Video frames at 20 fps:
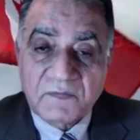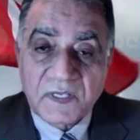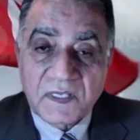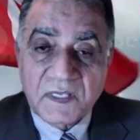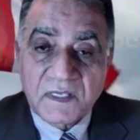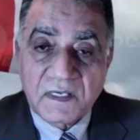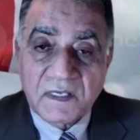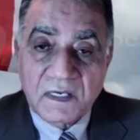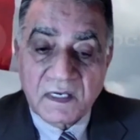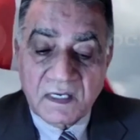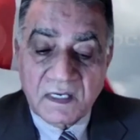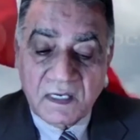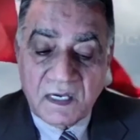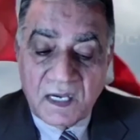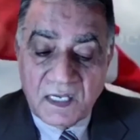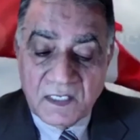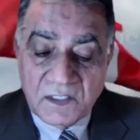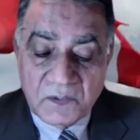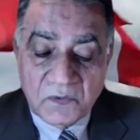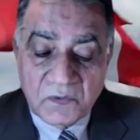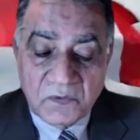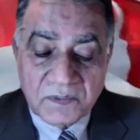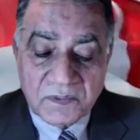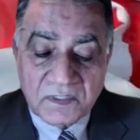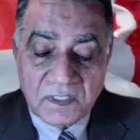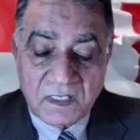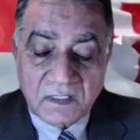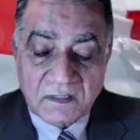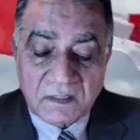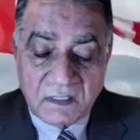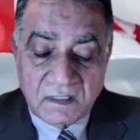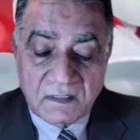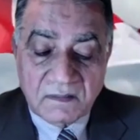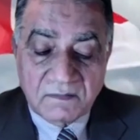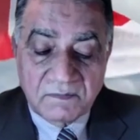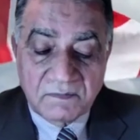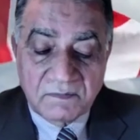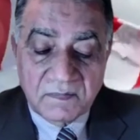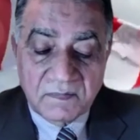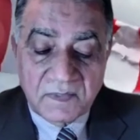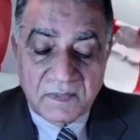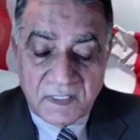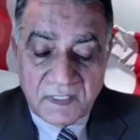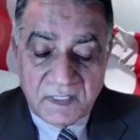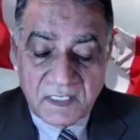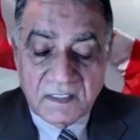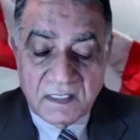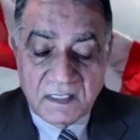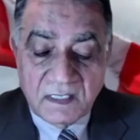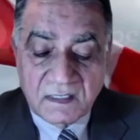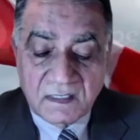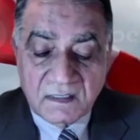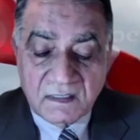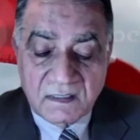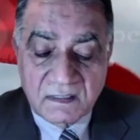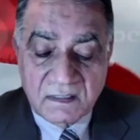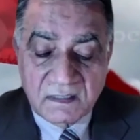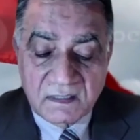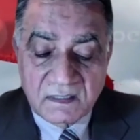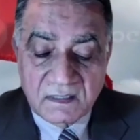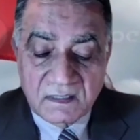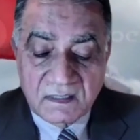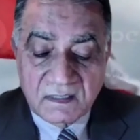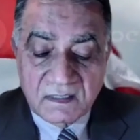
By the way, I use the term leader